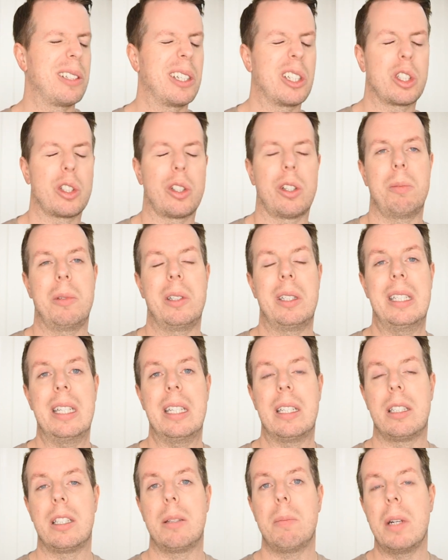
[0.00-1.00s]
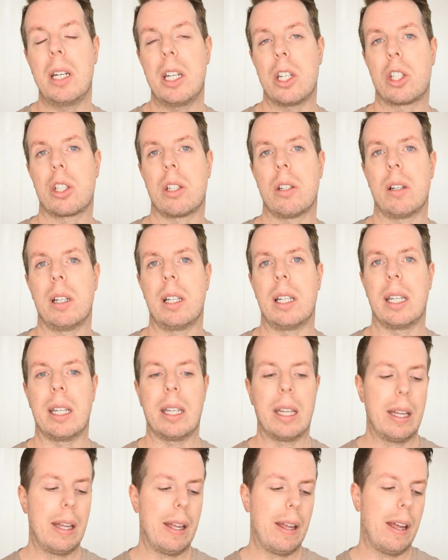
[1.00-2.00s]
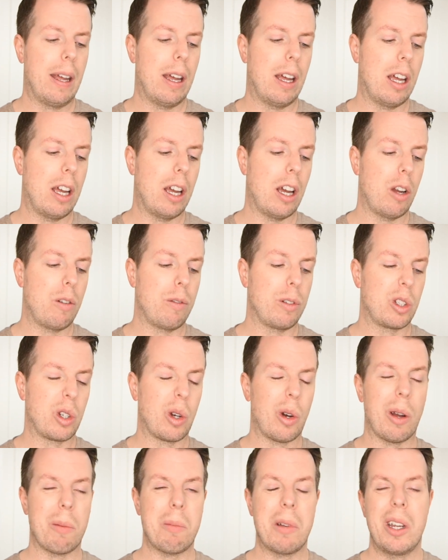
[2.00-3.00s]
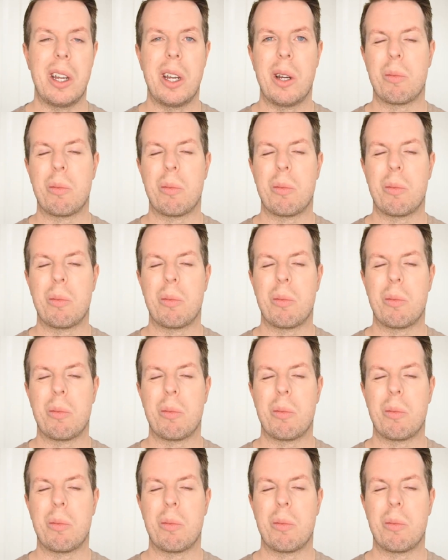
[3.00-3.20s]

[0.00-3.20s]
excitement did diminish slightly over time.